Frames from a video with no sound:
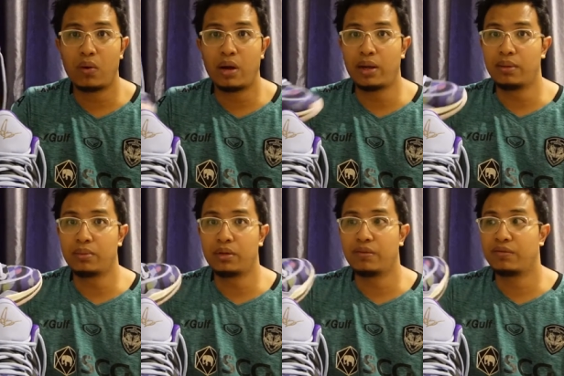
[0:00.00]
I
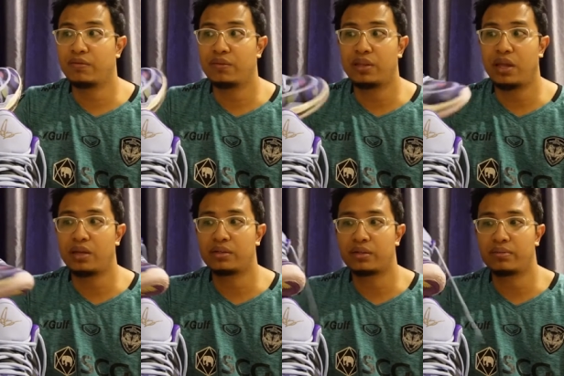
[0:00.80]
believe they
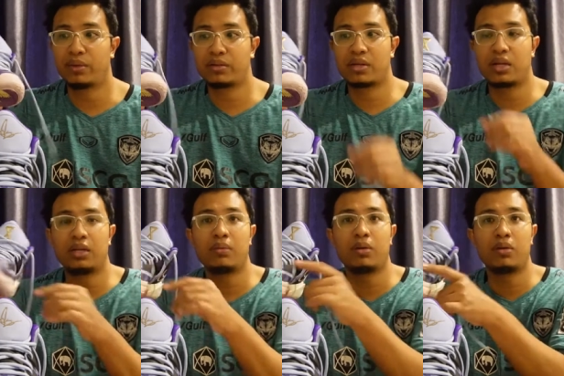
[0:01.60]
have some mixed
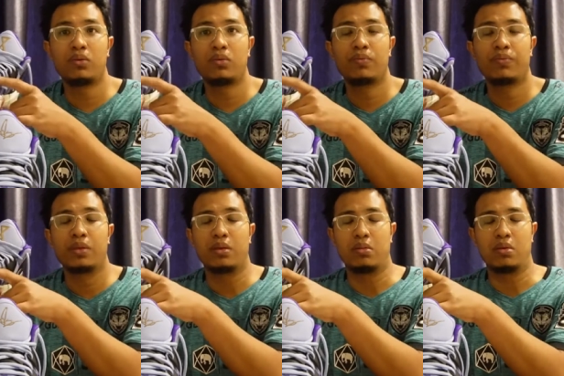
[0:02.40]
color, blue.
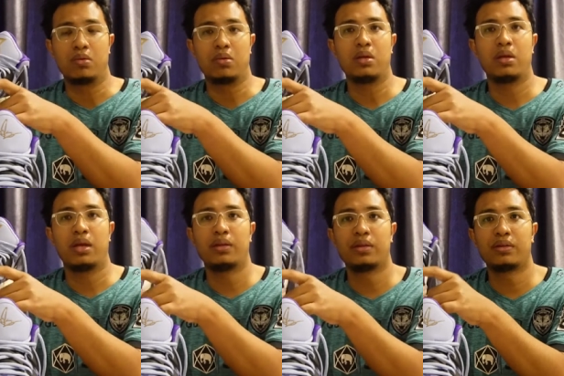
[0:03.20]

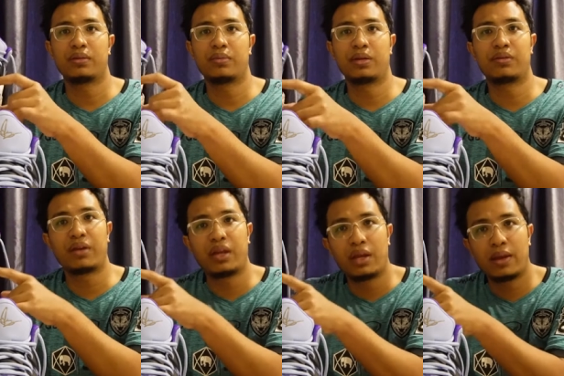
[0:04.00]
There's a bit
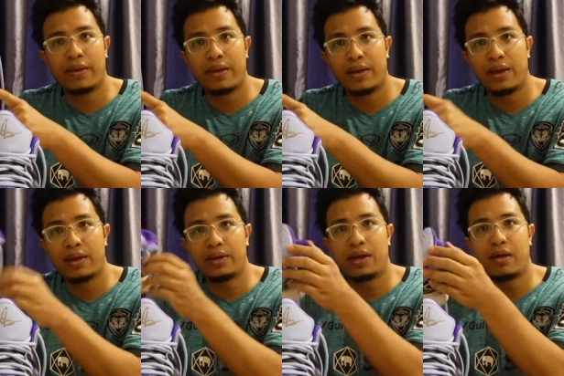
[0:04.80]
gray,
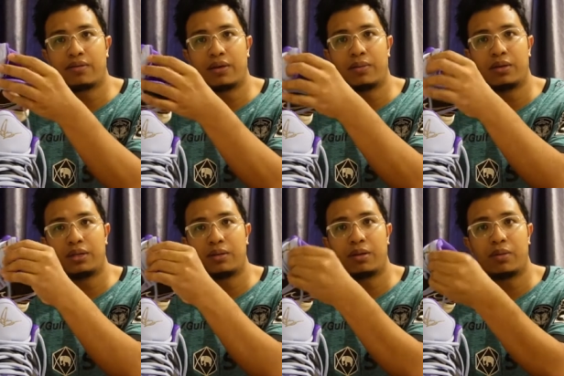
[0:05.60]
and they have a
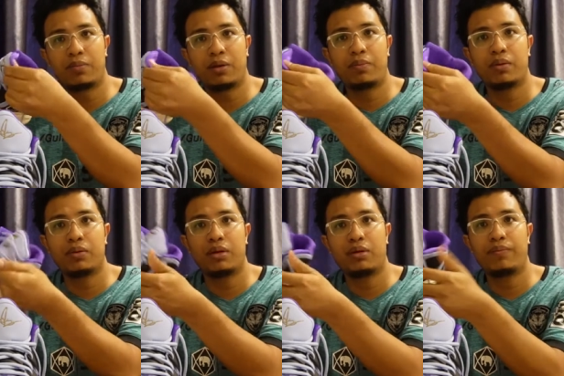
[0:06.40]
little bit of purple
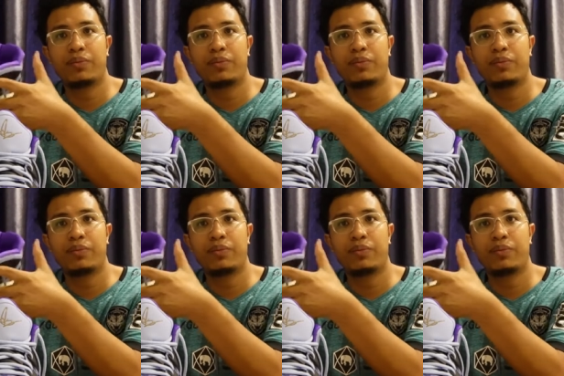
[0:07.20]
here.